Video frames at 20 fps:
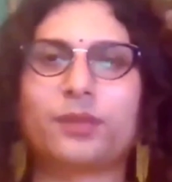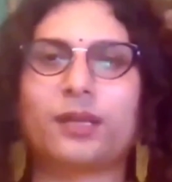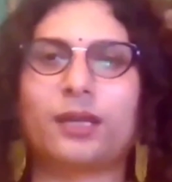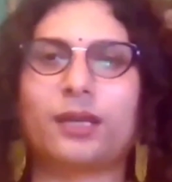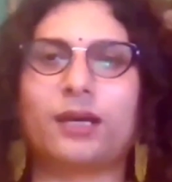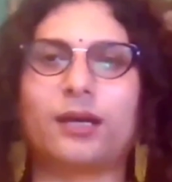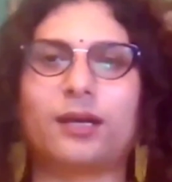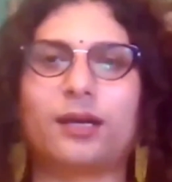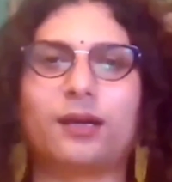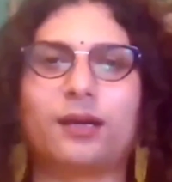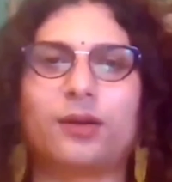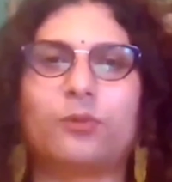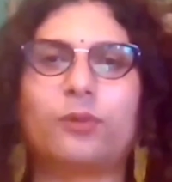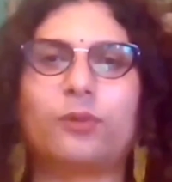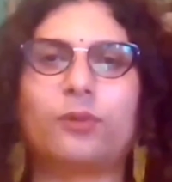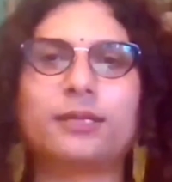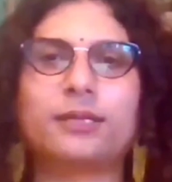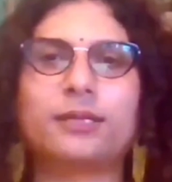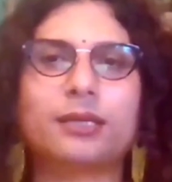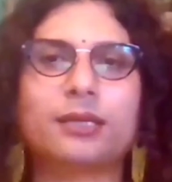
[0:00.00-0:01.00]

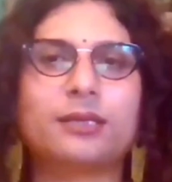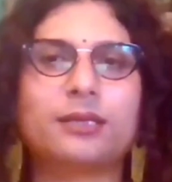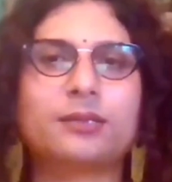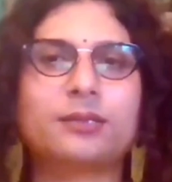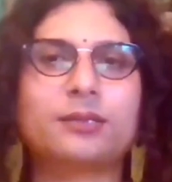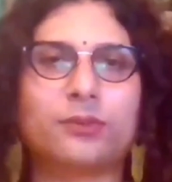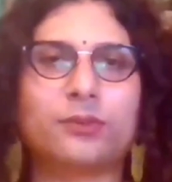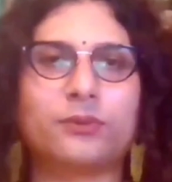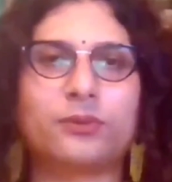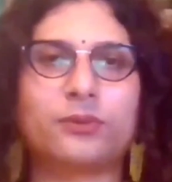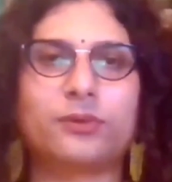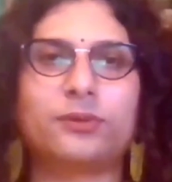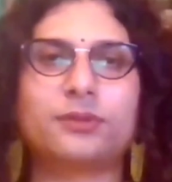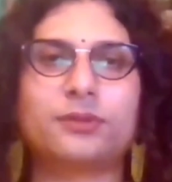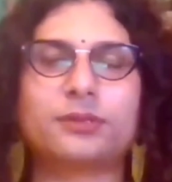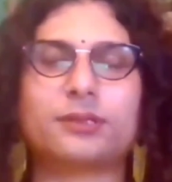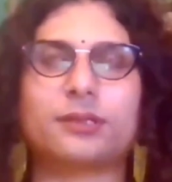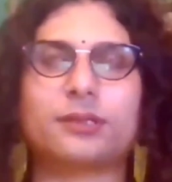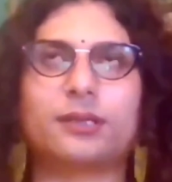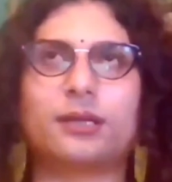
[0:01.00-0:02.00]
One thing is, of
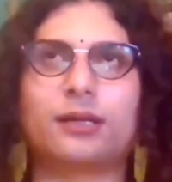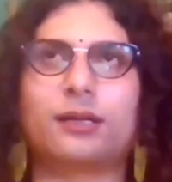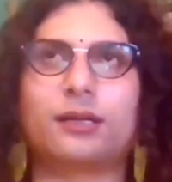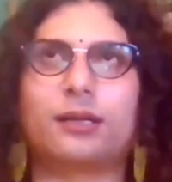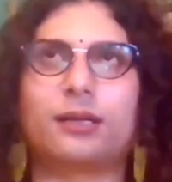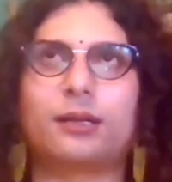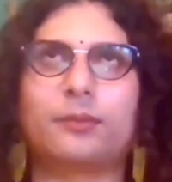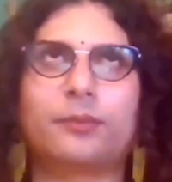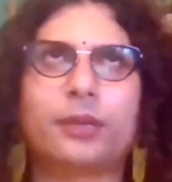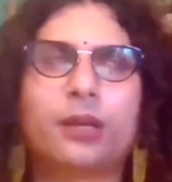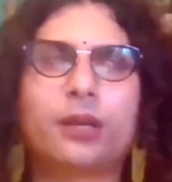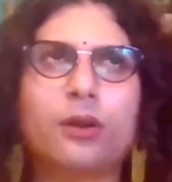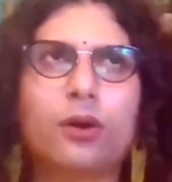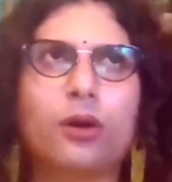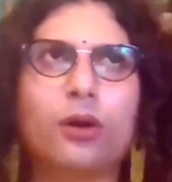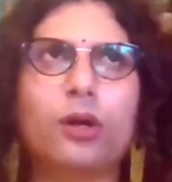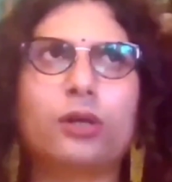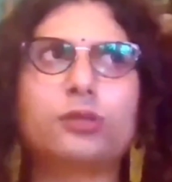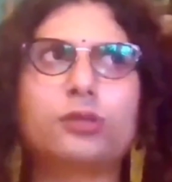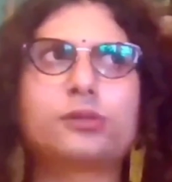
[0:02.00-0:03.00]
course,
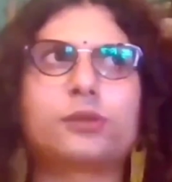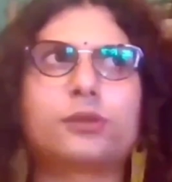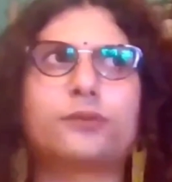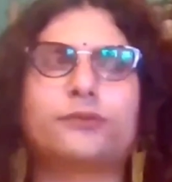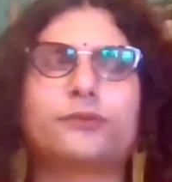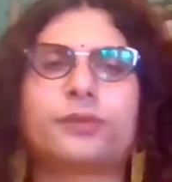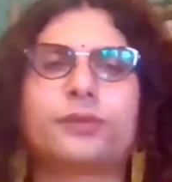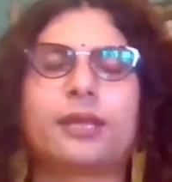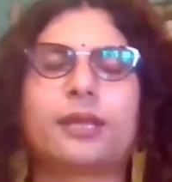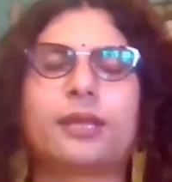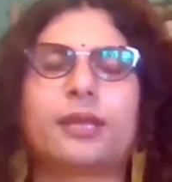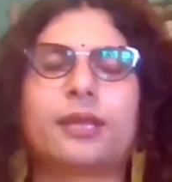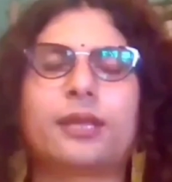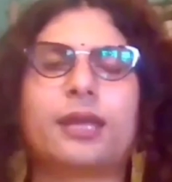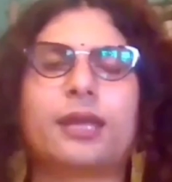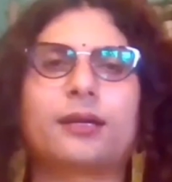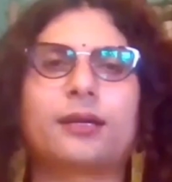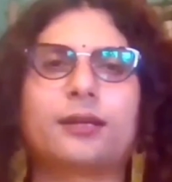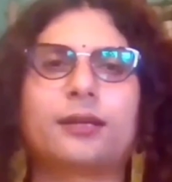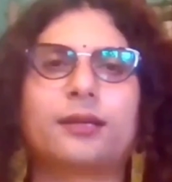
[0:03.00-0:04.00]
because of
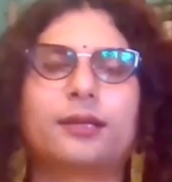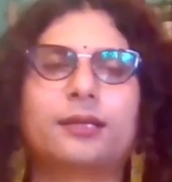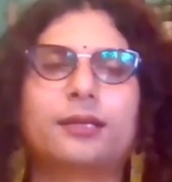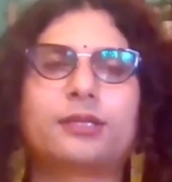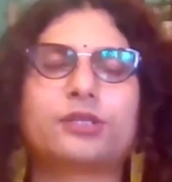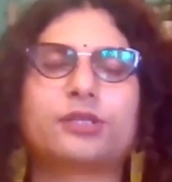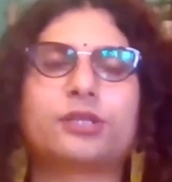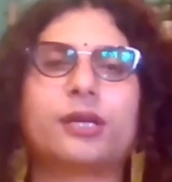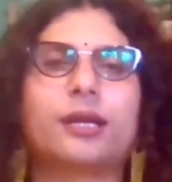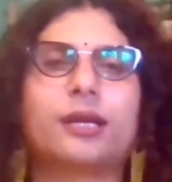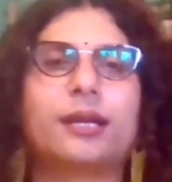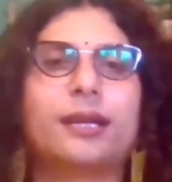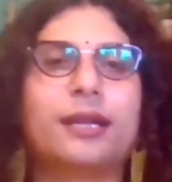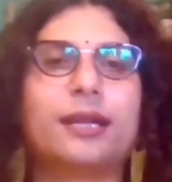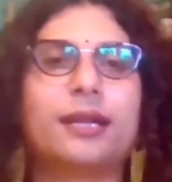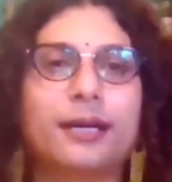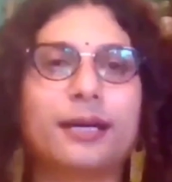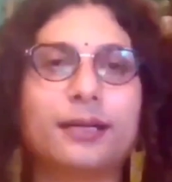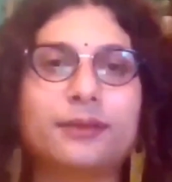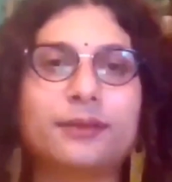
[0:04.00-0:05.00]
their
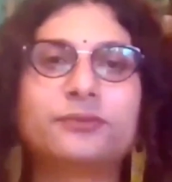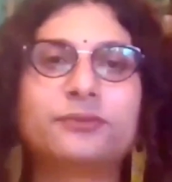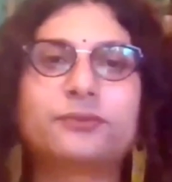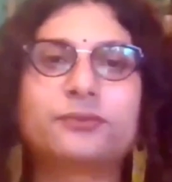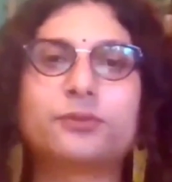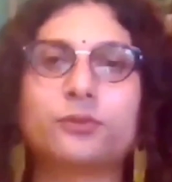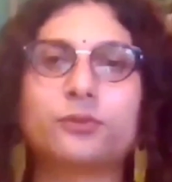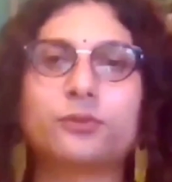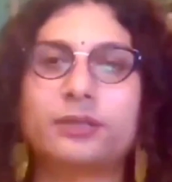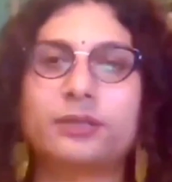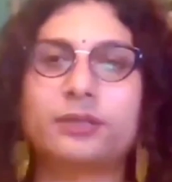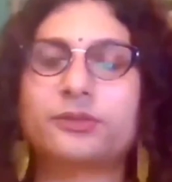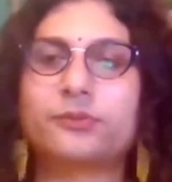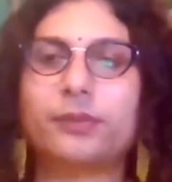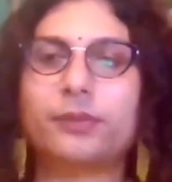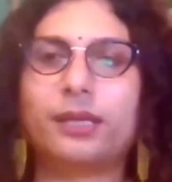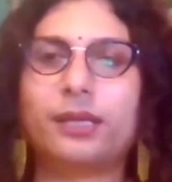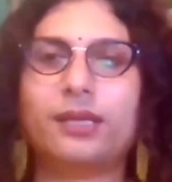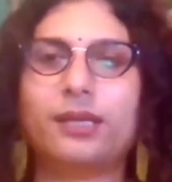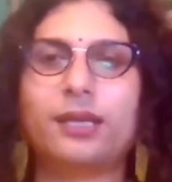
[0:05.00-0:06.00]
sheer love towards
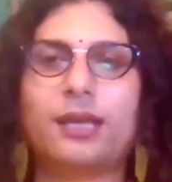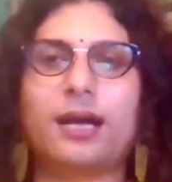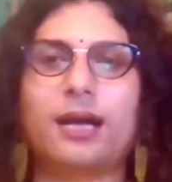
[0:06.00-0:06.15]
me.